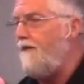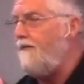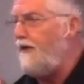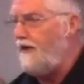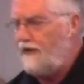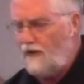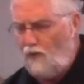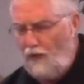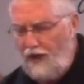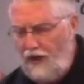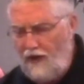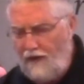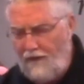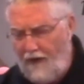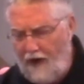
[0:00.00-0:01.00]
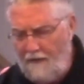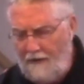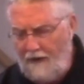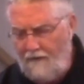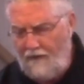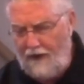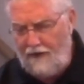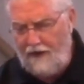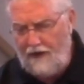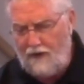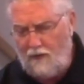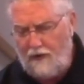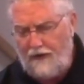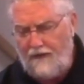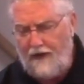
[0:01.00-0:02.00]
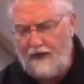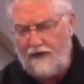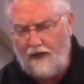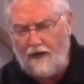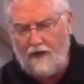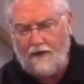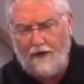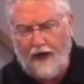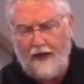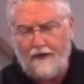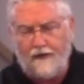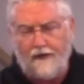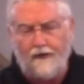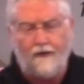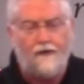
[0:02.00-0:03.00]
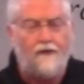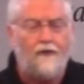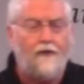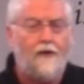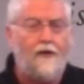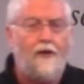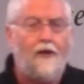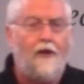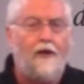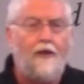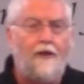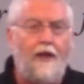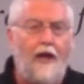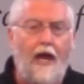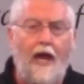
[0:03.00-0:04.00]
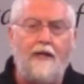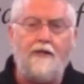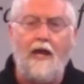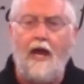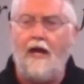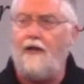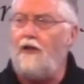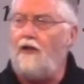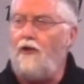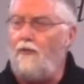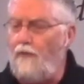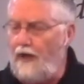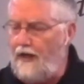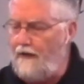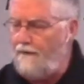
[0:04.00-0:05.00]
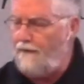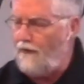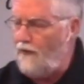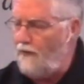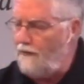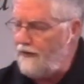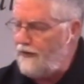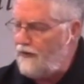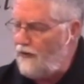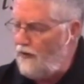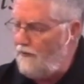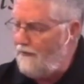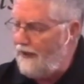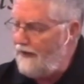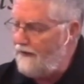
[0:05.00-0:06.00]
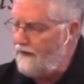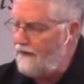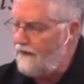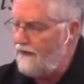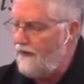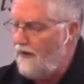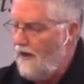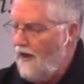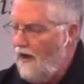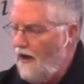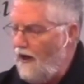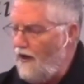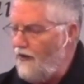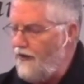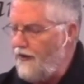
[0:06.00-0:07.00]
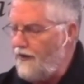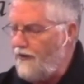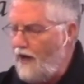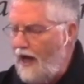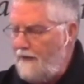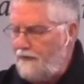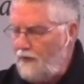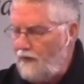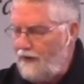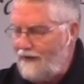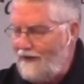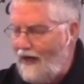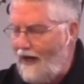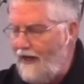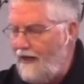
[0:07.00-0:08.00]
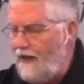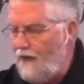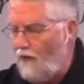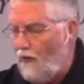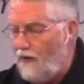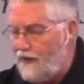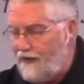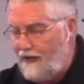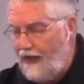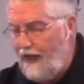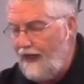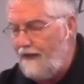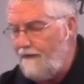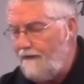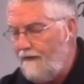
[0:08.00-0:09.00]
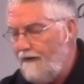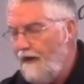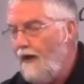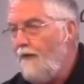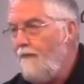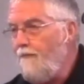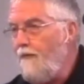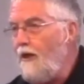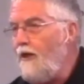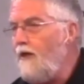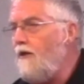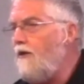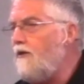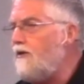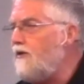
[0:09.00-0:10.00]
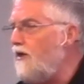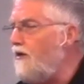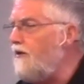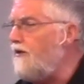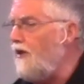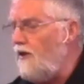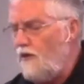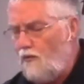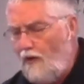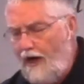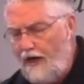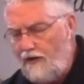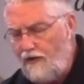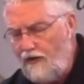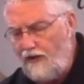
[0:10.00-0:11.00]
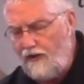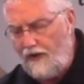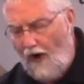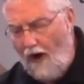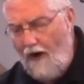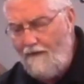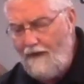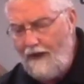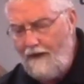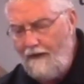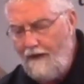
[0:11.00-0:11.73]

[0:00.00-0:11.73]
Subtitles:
and a Swedish farming village was facing a crisis. They hadn't had any rain for almost 2 months. All their crops were dying or dead. Many of the citizens were actually starving.